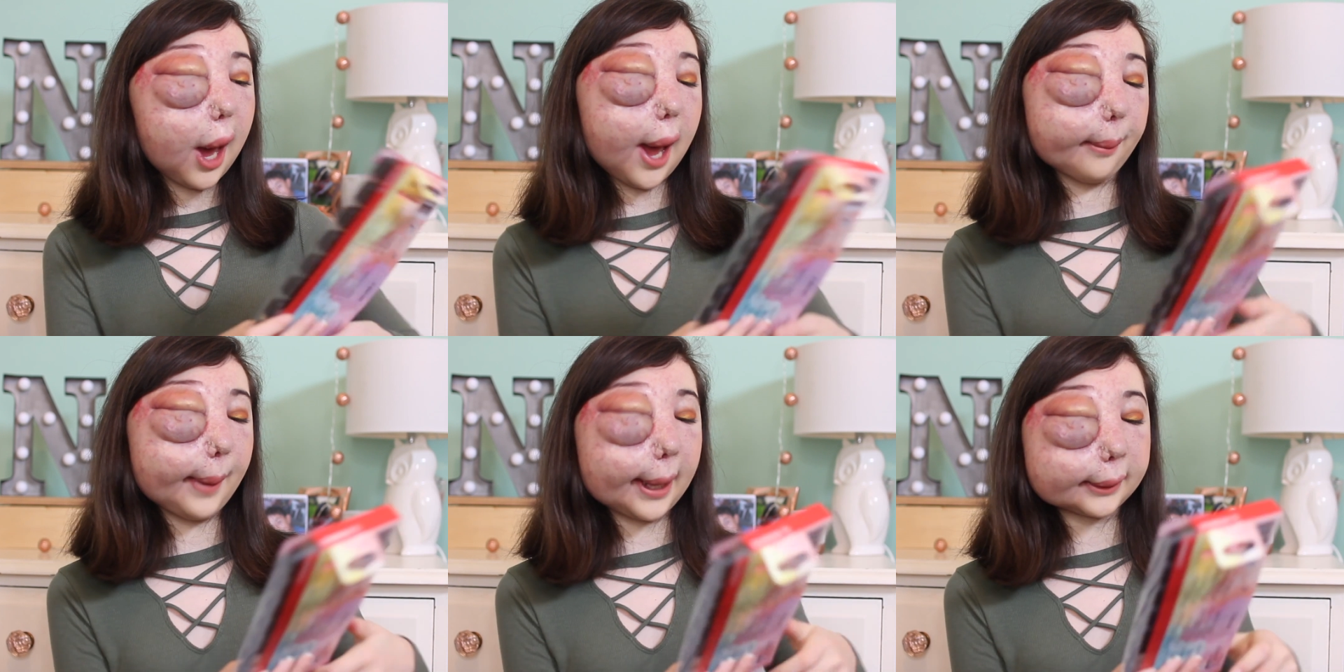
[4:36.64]

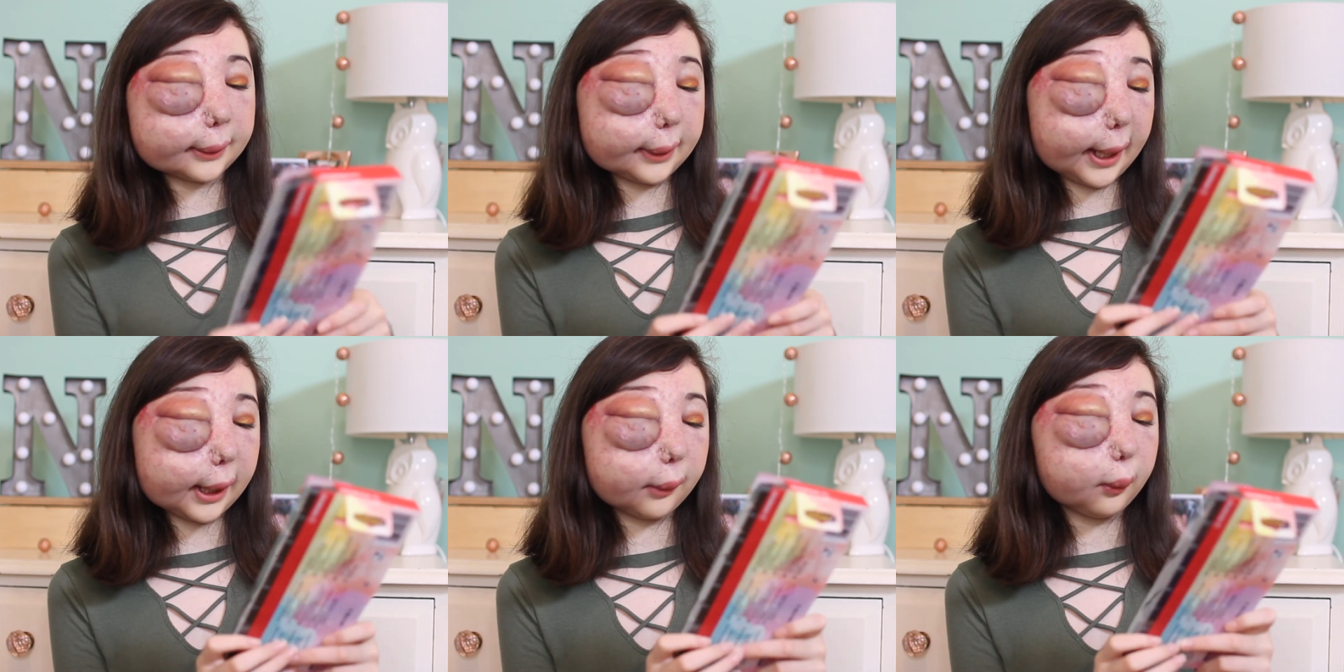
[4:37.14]
and
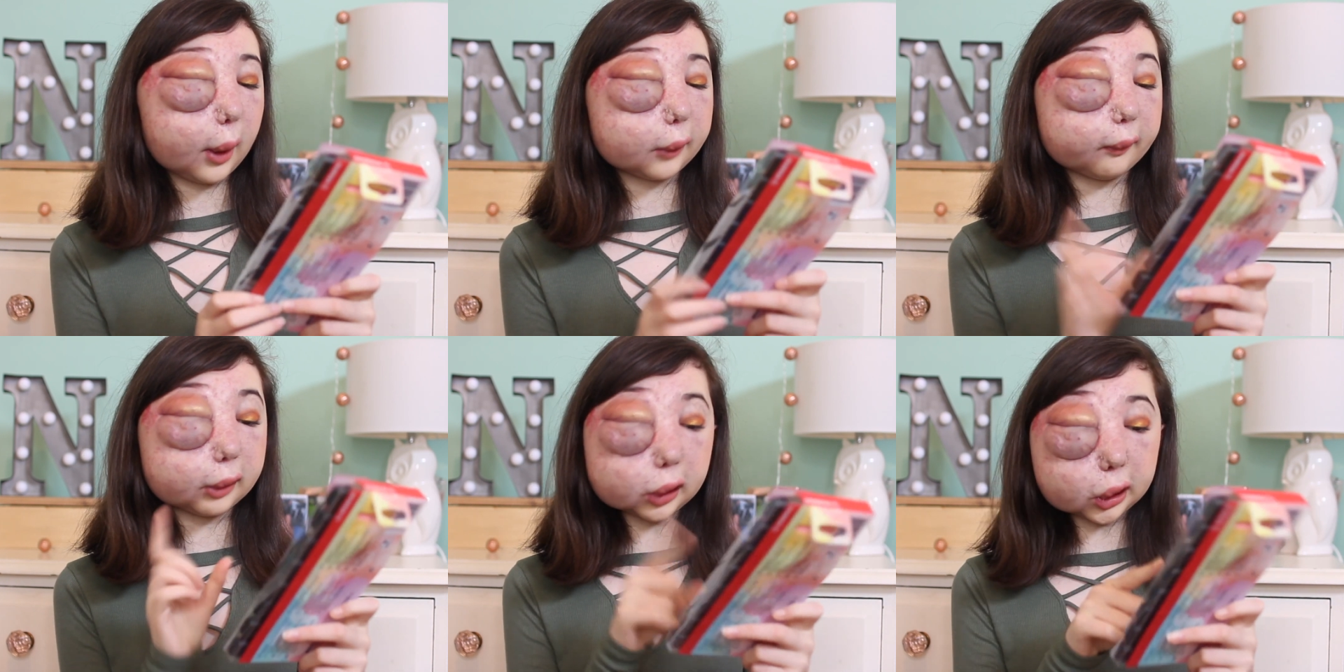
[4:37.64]
they were
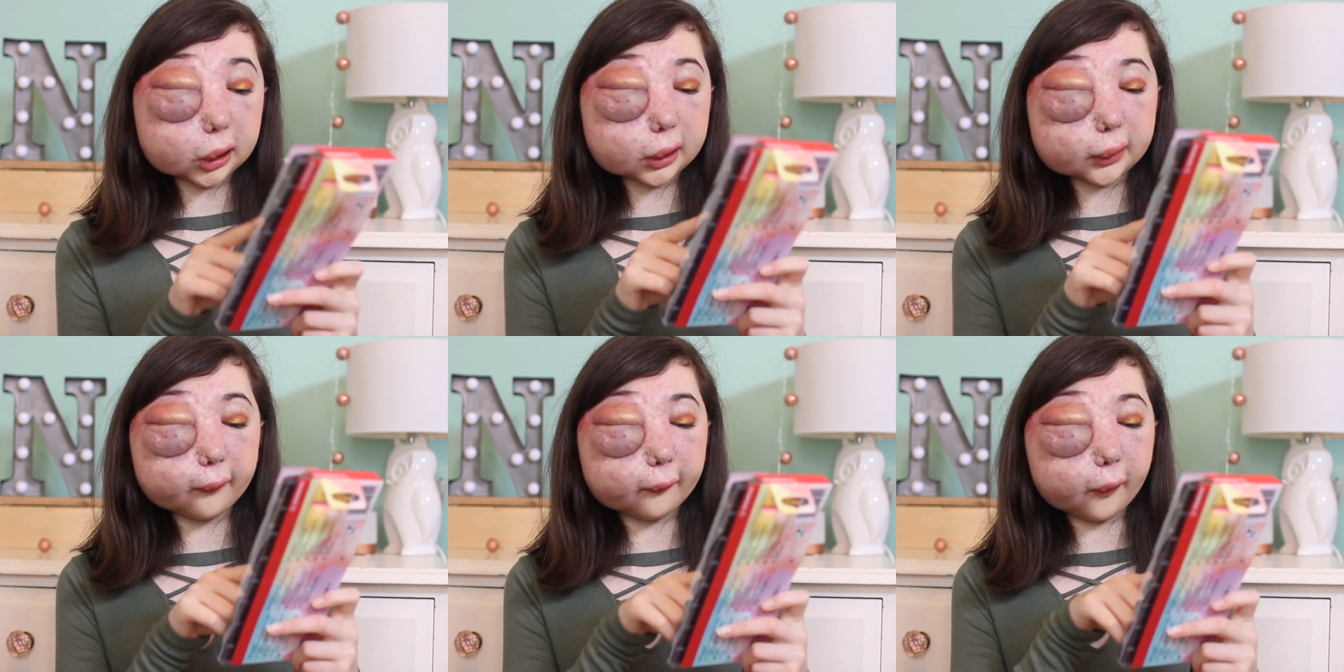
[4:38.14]

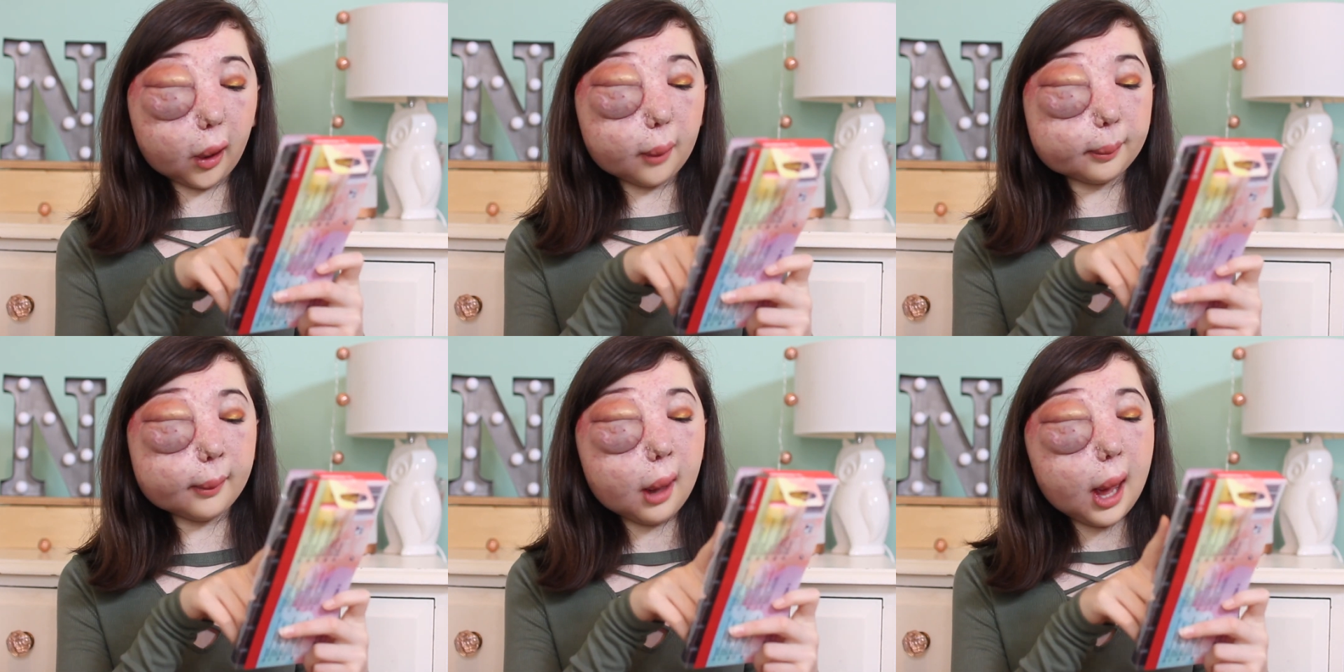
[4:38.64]
reduced
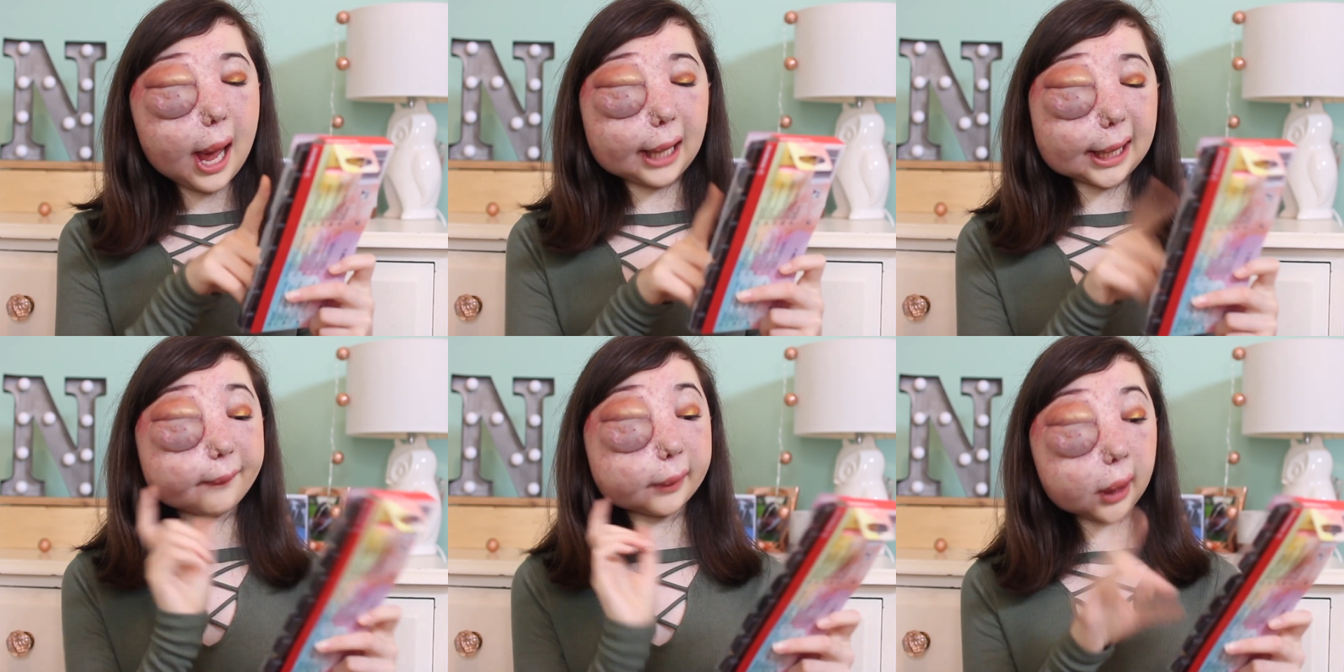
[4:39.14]
from
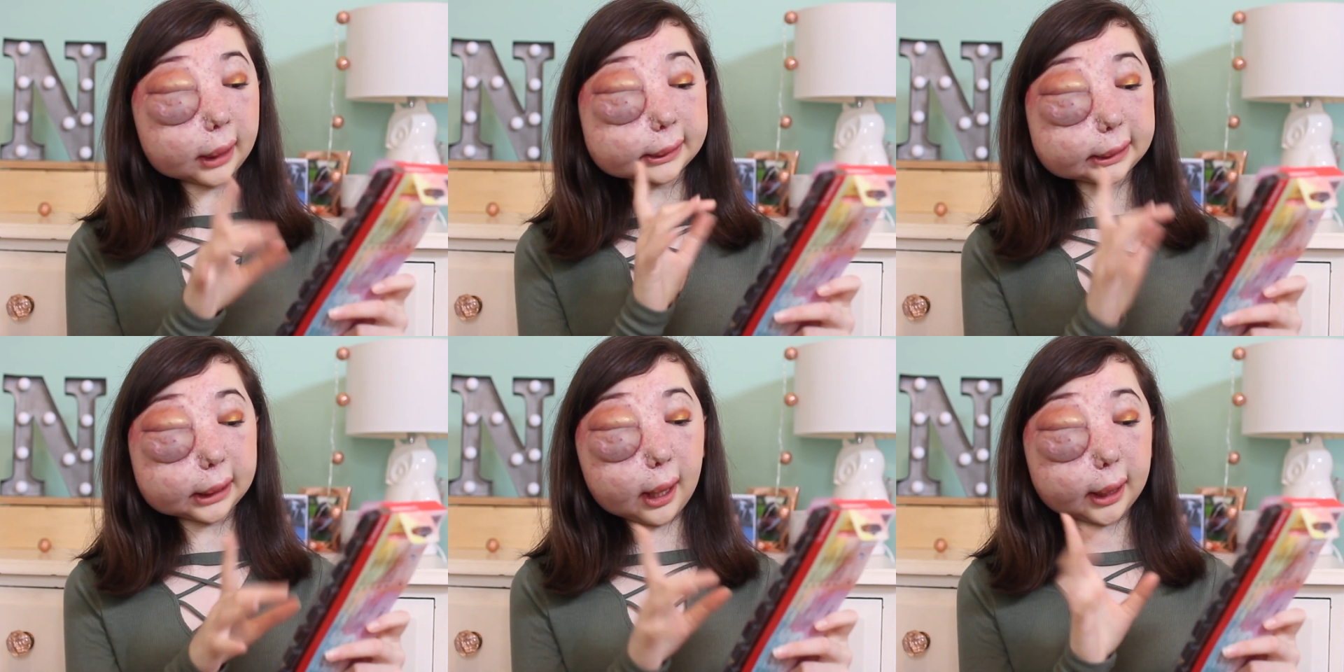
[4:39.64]

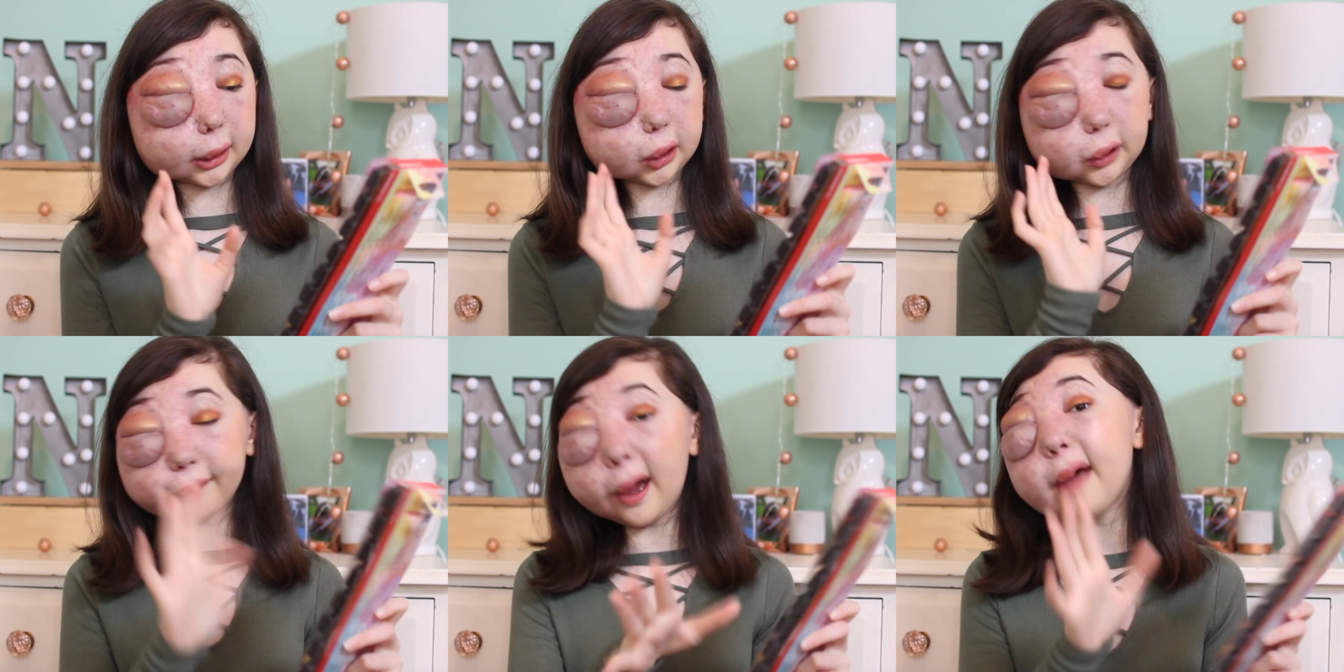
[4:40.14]
$11.99
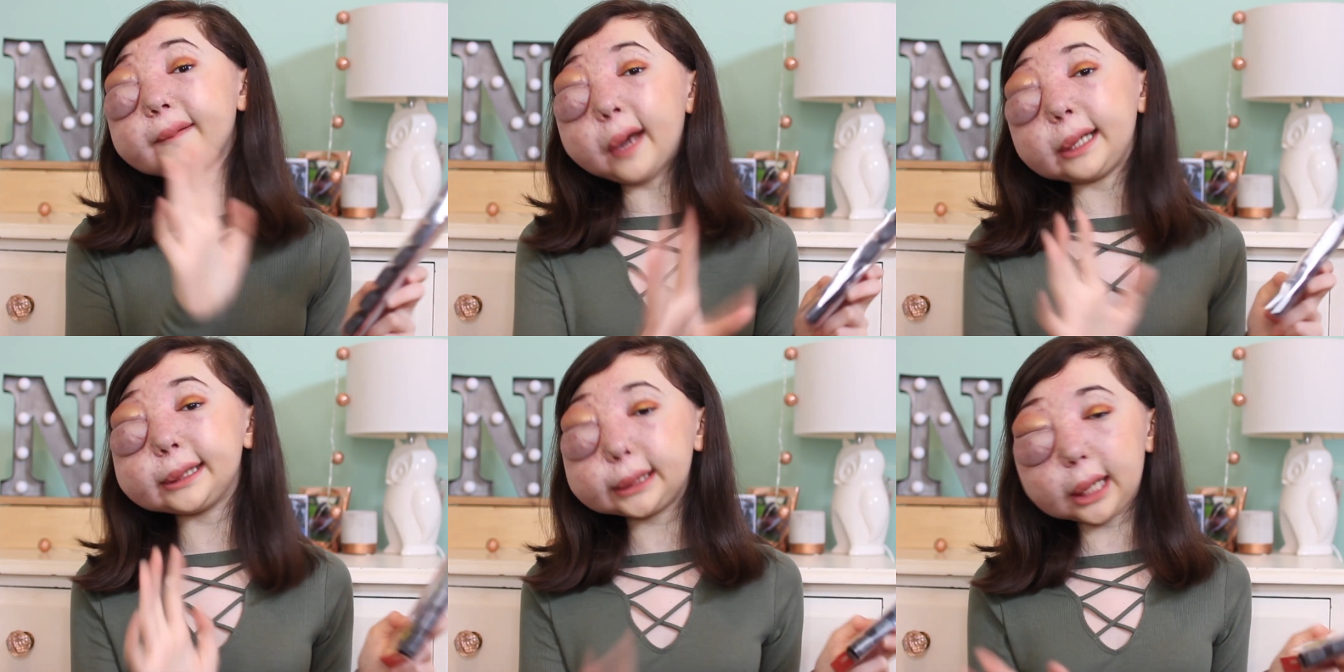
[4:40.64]
to
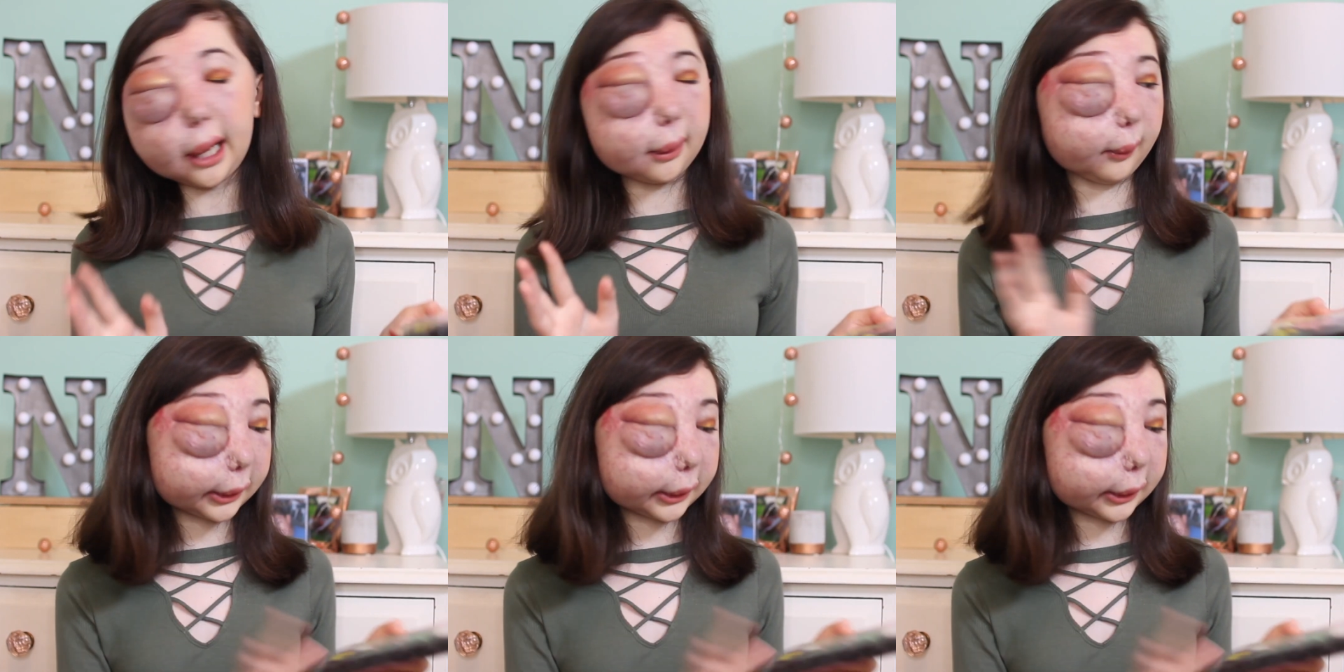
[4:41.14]
$5.99,